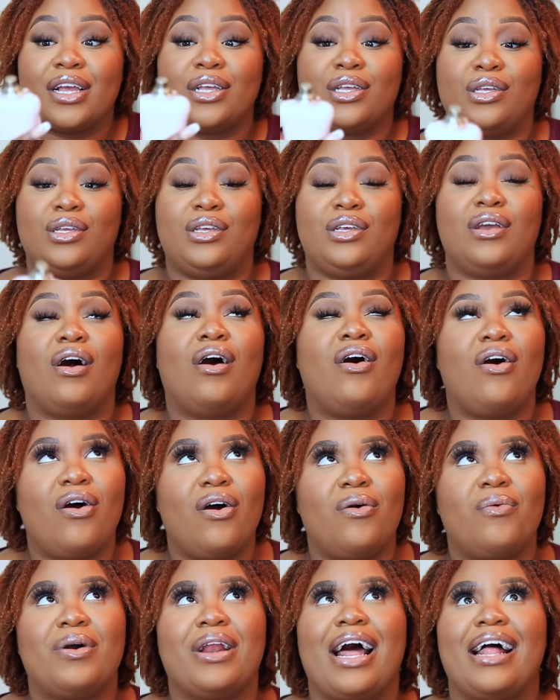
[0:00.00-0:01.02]

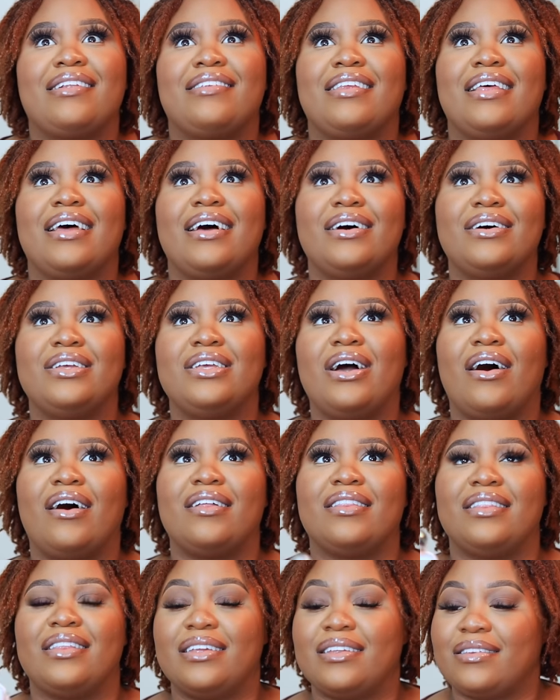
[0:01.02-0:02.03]
Y'all, when I tell
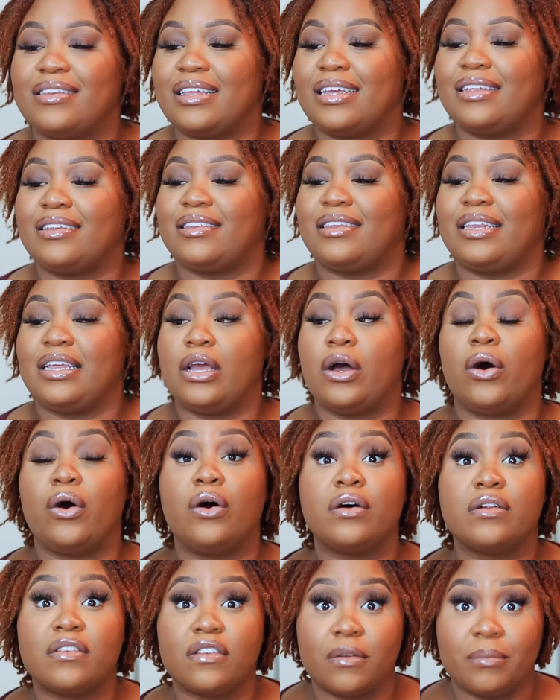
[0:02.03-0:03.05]
y'all, this is the
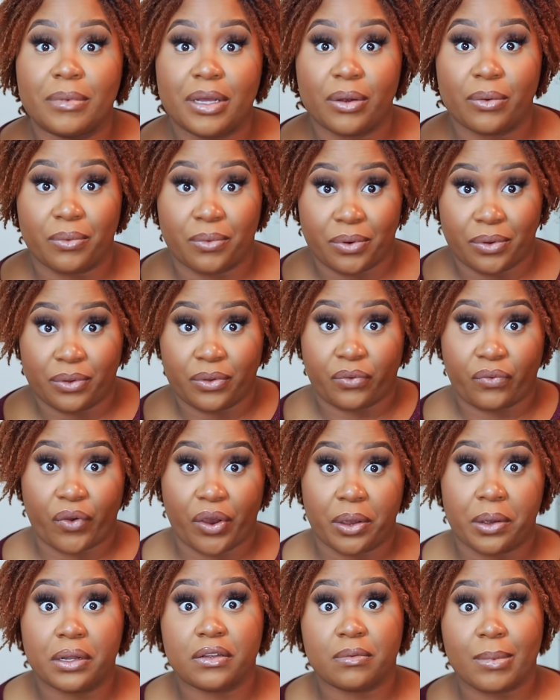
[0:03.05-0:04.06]
ultimate rose
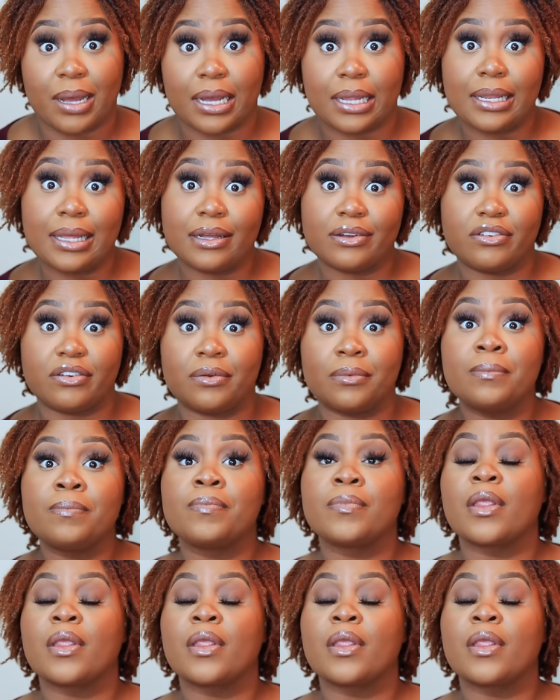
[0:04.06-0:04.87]
fragrance in my collection.